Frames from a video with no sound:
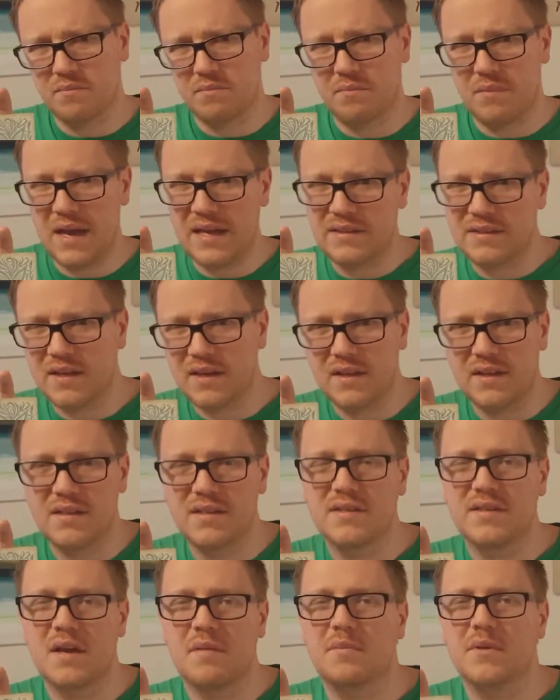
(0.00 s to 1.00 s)
basically the
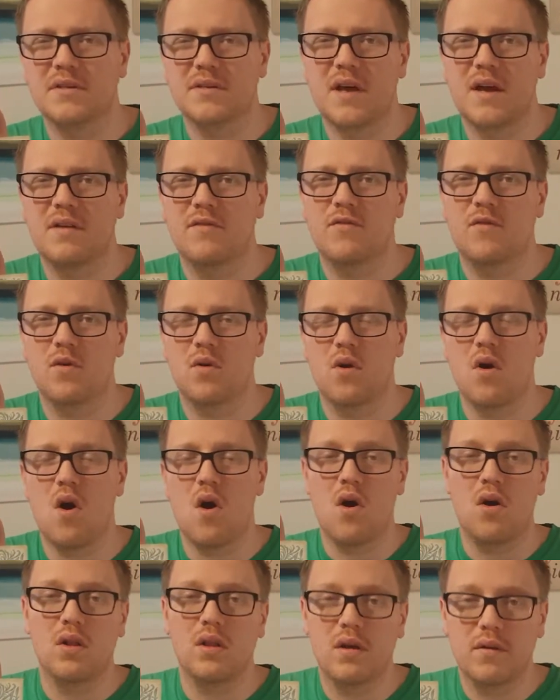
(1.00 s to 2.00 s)
same design for
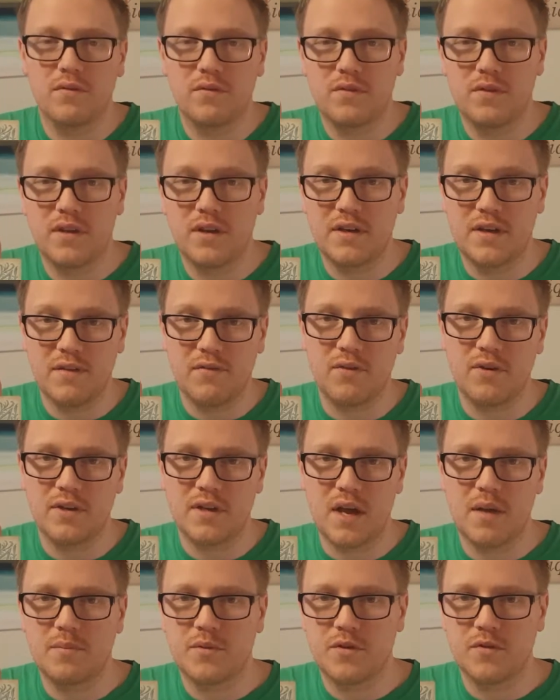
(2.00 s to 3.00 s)
all of the different
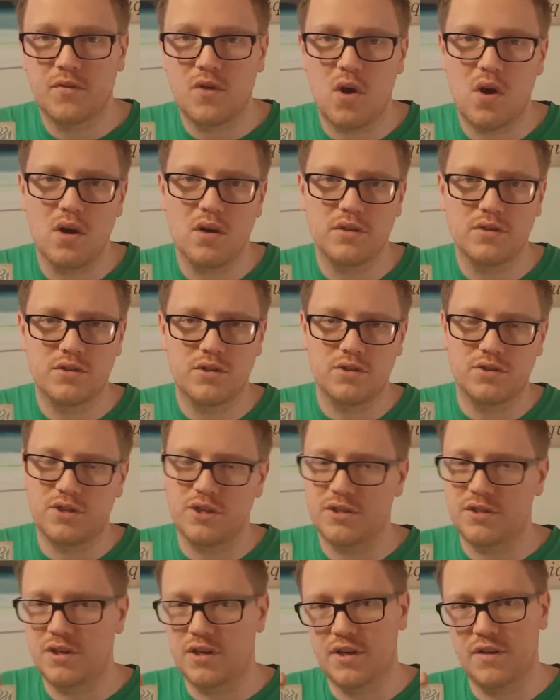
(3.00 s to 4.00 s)
types of cards. There's
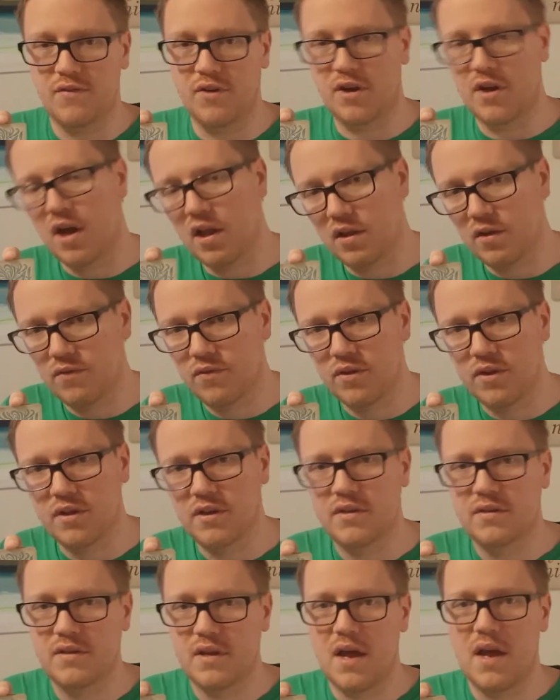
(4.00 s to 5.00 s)
just a different color for the
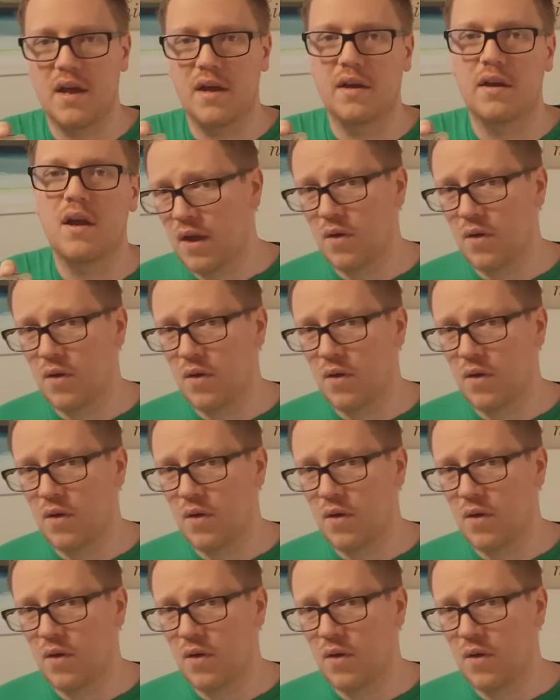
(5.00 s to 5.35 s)
design.